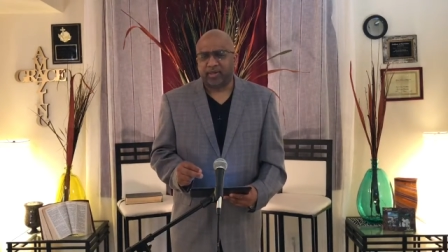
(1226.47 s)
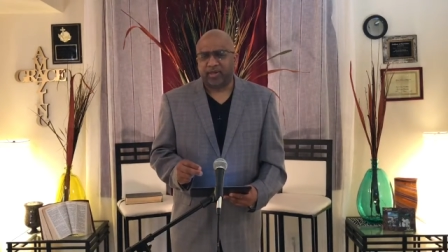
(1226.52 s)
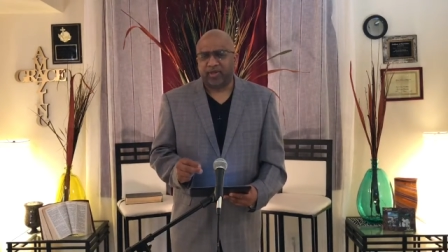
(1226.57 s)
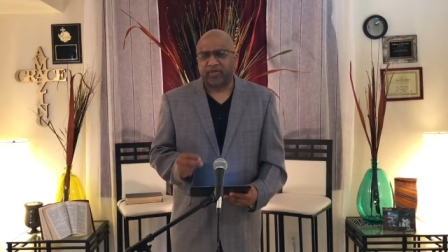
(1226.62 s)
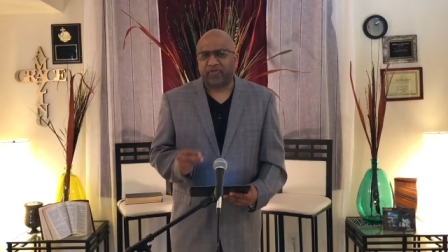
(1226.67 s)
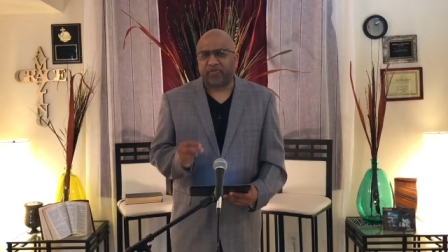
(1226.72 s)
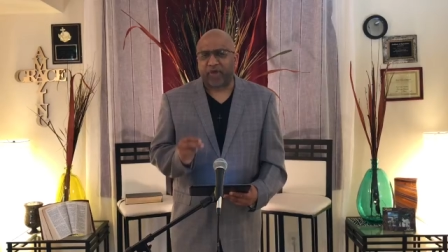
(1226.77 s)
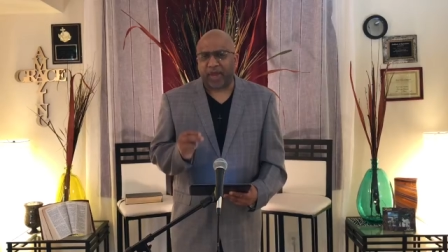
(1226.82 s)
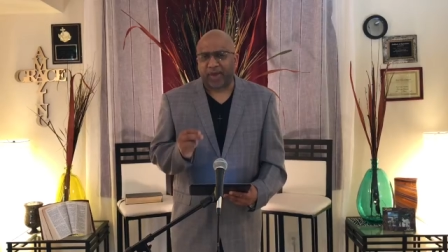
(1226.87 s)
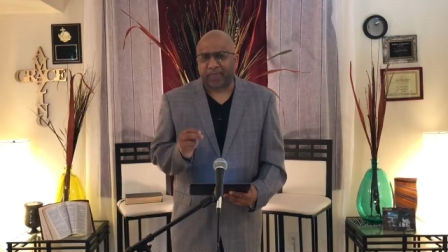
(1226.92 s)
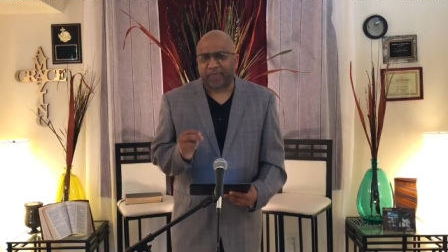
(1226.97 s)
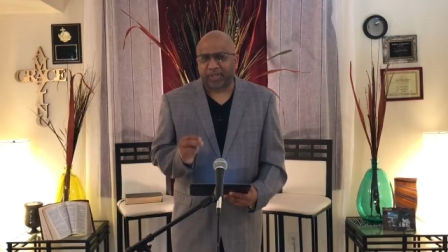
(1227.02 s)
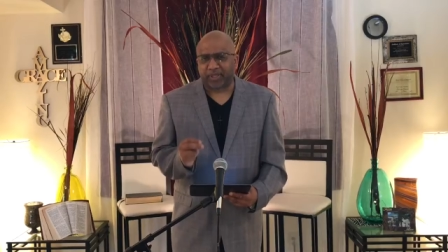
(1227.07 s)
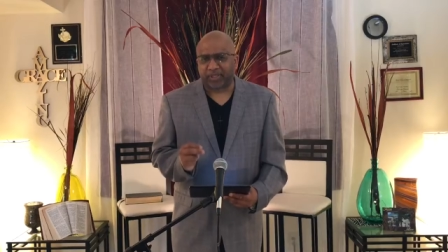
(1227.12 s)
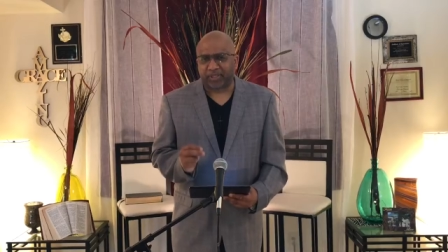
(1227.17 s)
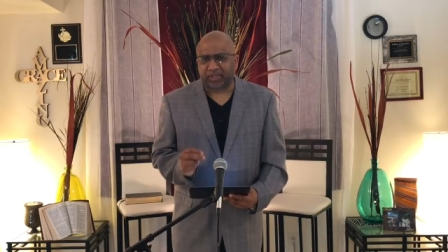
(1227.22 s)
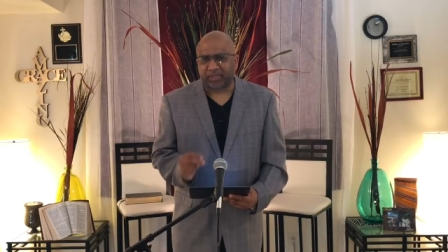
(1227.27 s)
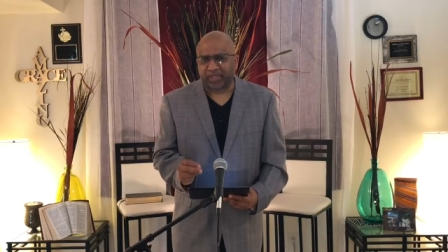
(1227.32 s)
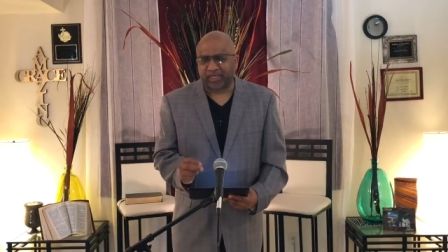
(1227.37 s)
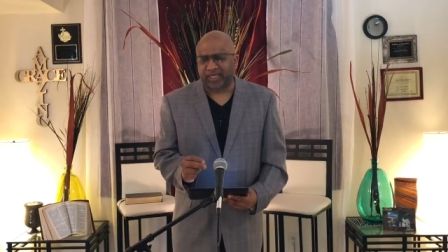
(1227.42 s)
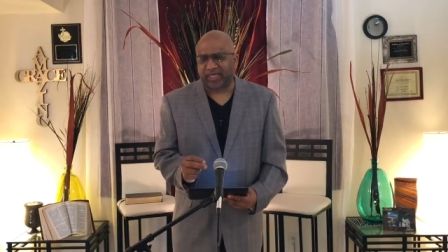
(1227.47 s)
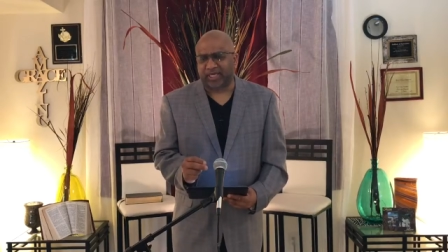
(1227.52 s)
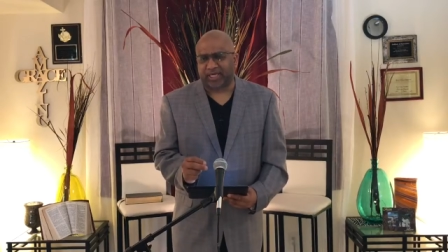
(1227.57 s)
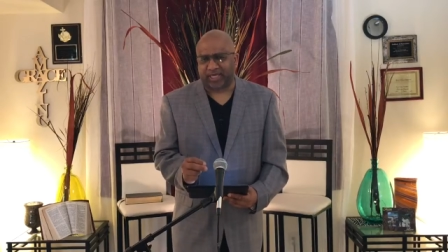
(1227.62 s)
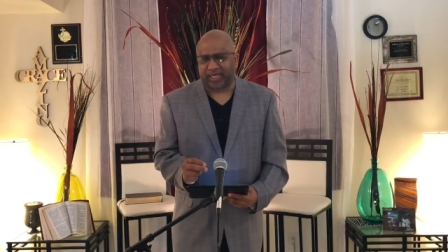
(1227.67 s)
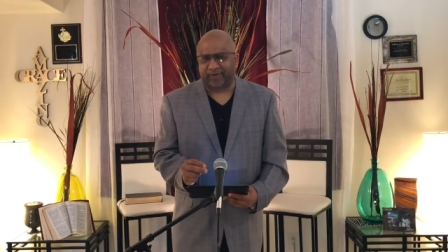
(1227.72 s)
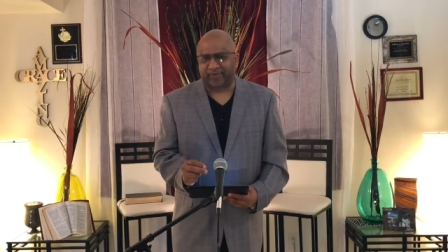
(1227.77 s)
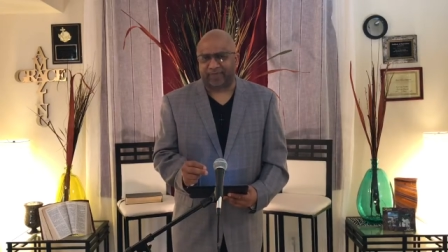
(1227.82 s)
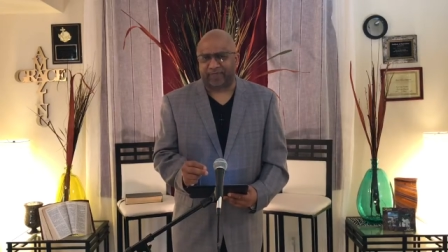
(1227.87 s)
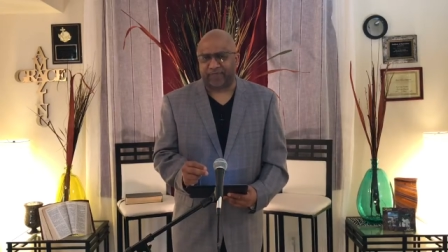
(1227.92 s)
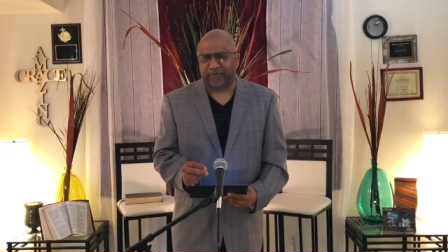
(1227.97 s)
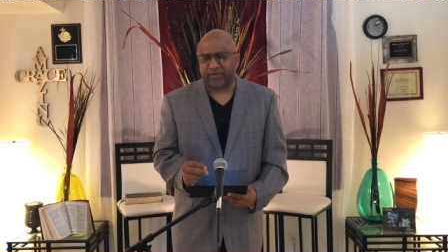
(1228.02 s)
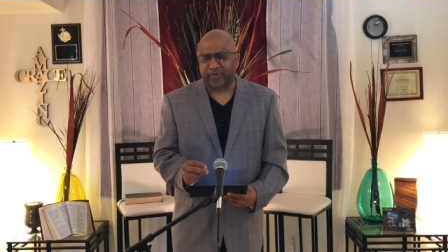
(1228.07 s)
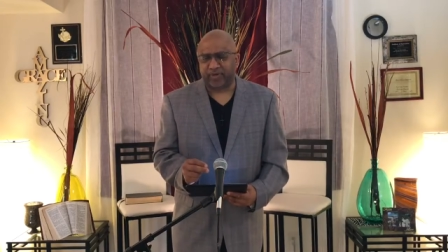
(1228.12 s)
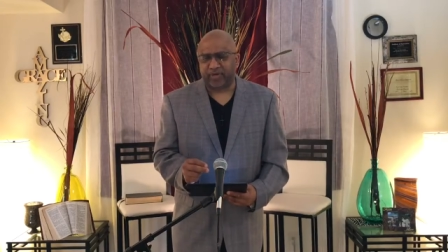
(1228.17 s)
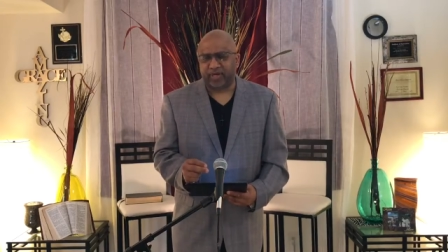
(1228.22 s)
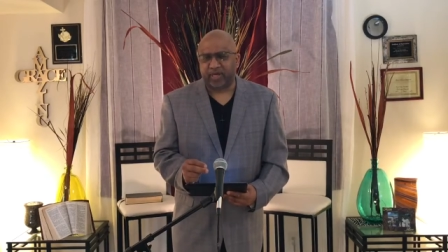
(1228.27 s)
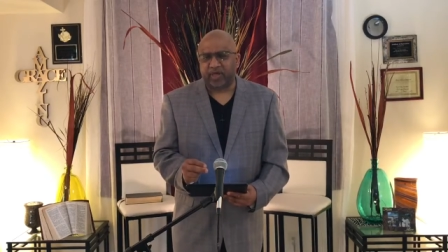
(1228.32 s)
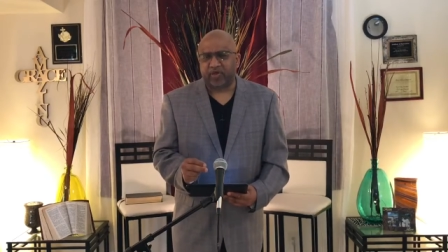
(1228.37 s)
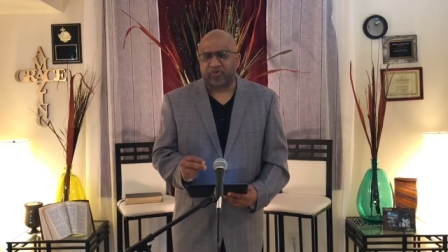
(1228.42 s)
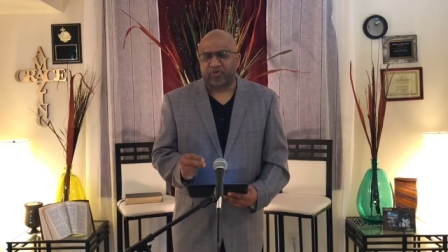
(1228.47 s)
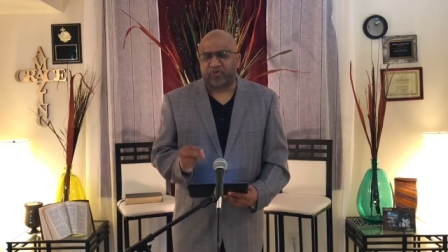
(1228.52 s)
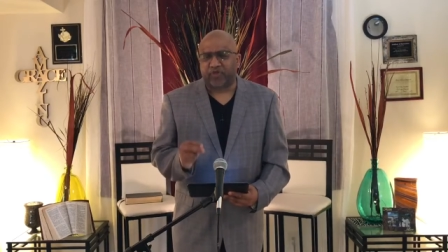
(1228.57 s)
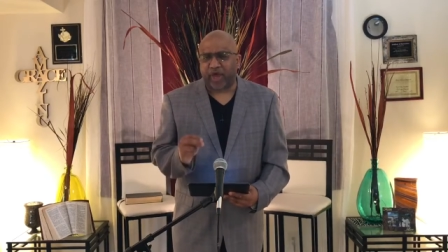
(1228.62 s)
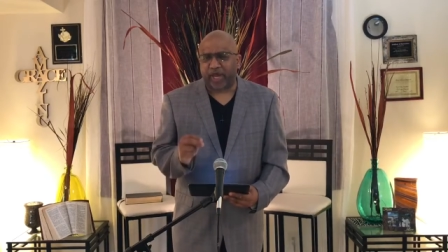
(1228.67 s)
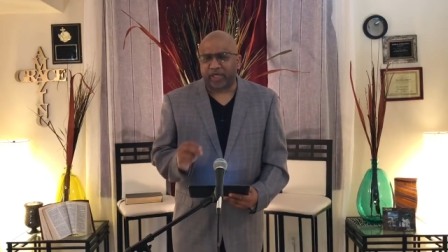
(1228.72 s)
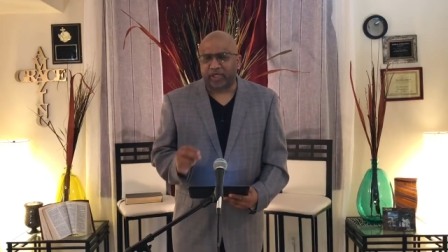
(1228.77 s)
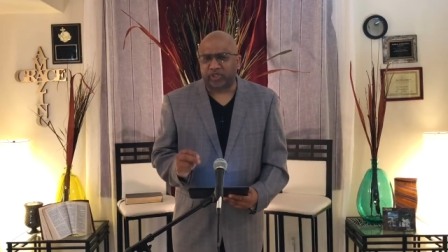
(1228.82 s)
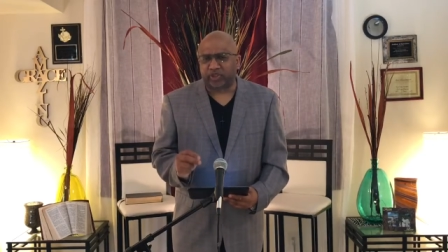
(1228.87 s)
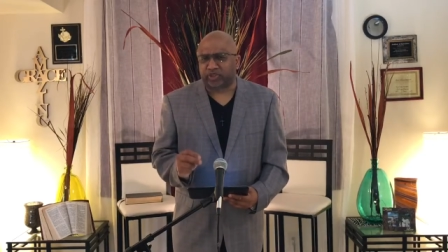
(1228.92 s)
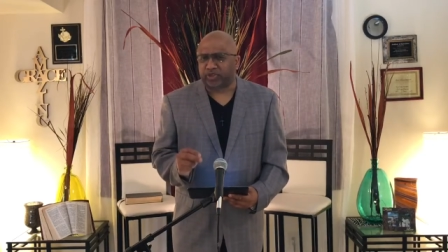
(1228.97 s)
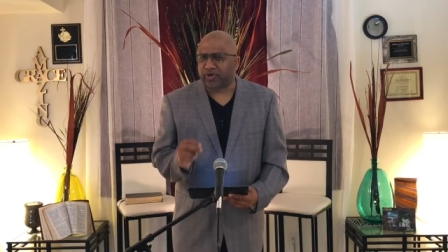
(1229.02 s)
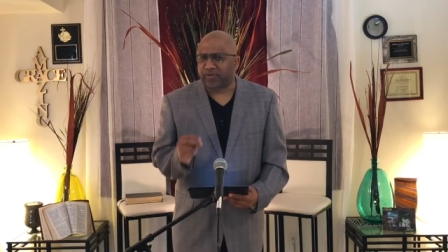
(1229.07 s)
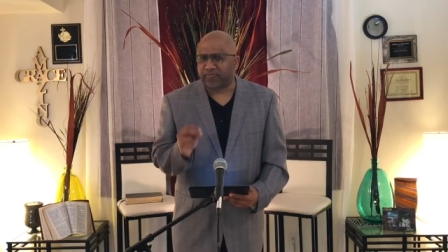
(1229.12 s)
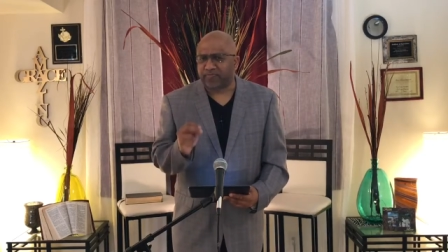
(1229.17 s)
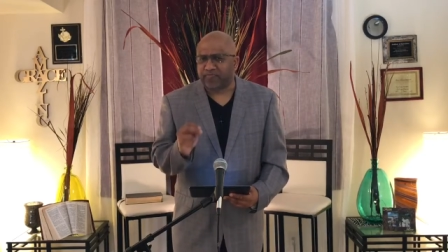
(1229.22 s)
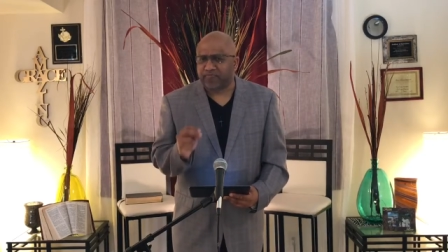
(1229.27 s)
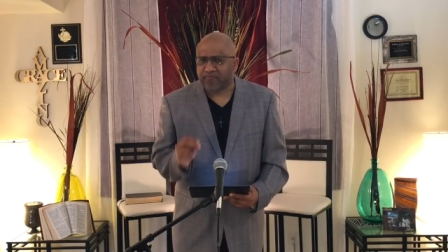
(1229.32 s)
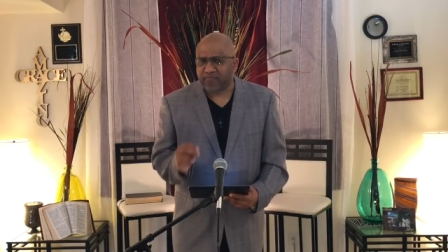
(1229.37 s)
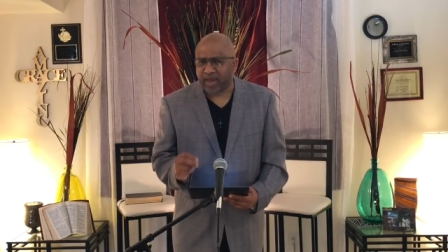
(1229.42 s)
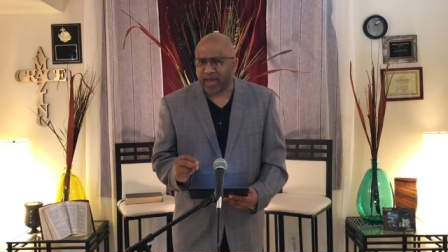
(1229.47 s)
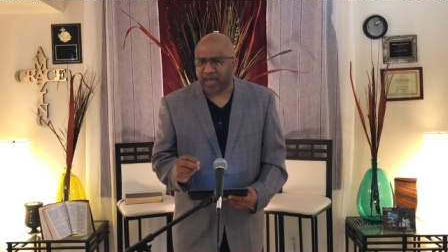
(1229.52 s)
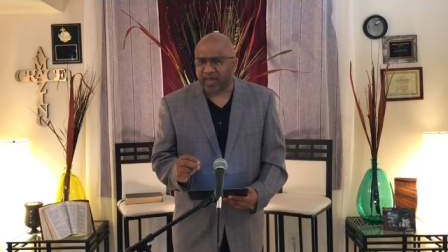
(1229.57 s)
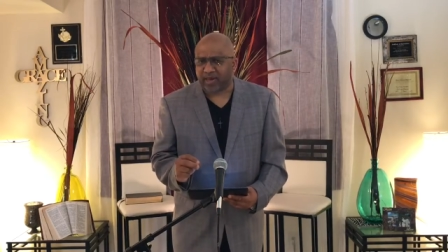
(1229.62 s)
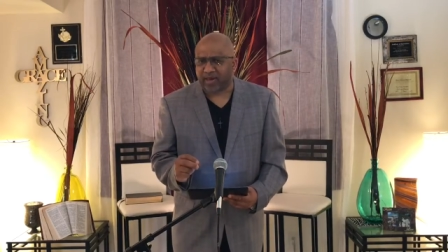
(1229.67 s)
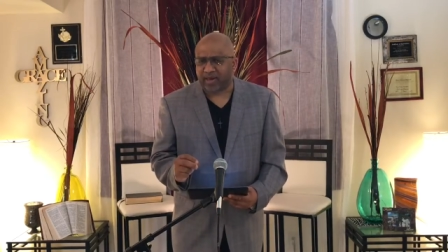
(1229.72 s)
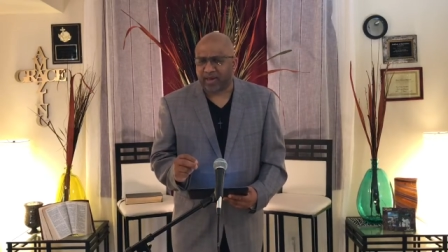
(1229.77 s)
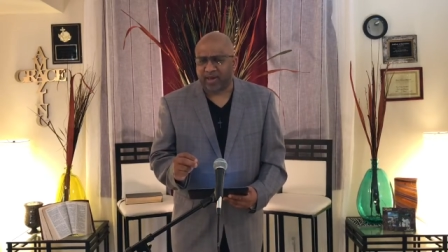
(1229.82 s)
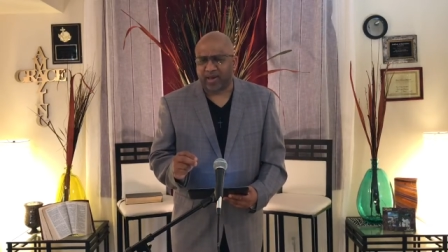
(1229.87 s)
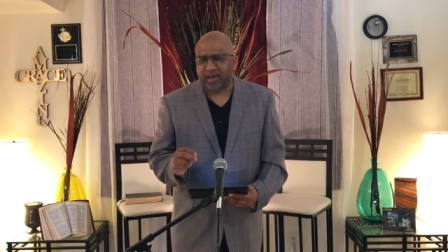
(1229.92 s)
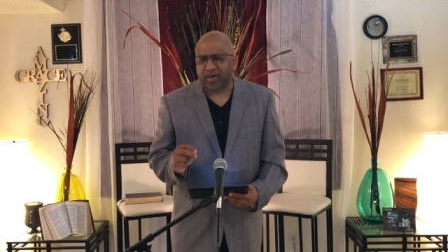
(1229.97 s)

they believe they should make